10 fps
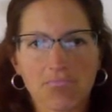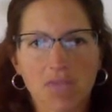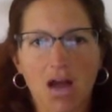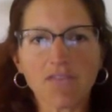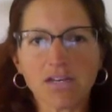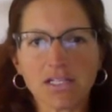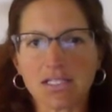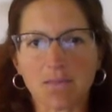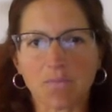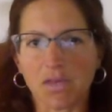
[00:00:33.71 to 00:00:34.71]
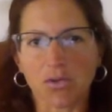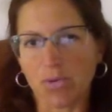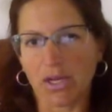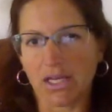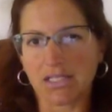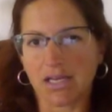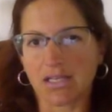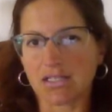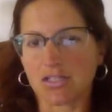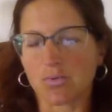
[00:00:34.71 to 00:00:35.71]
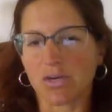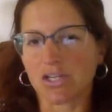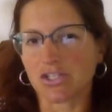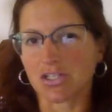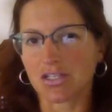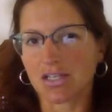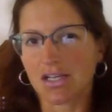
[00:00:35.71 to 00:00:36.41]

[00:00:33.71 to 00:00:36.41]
Confidence is something you bring into any situation.